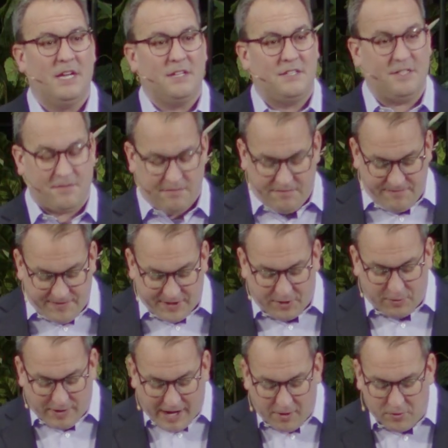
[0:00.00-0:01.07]
to
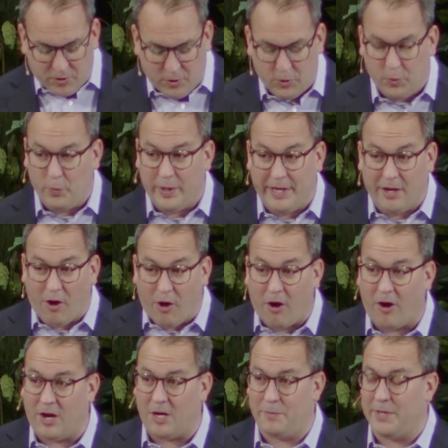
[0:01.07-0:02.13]
figure out who we
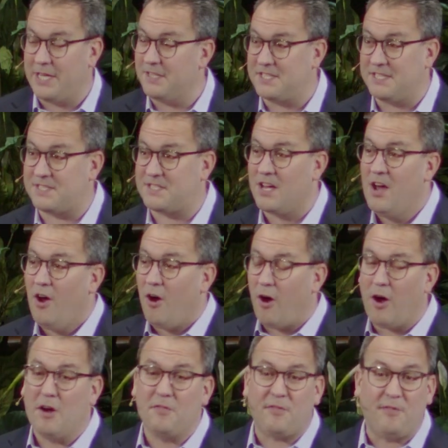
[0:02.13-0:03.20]
are, because it's
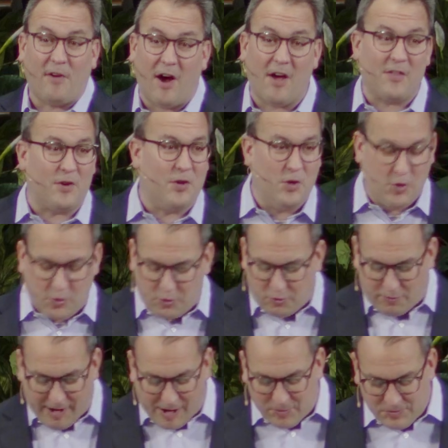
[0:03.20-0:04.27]
our Father who
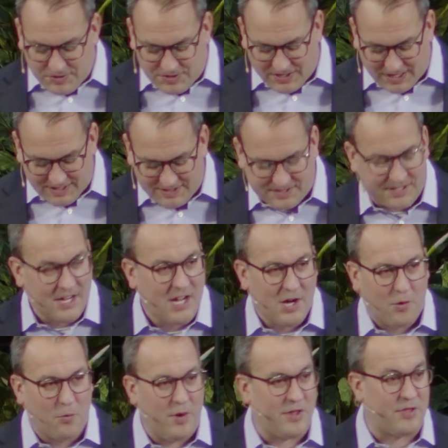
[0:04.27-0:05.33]
crowns us
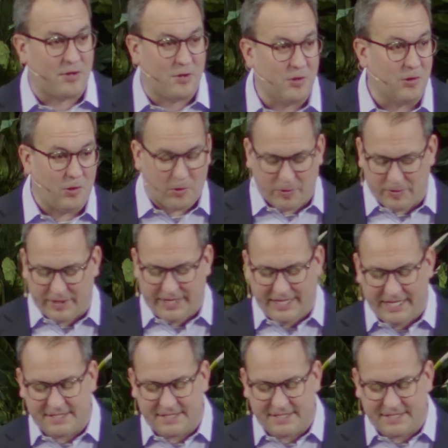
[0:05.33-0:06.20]
with glory.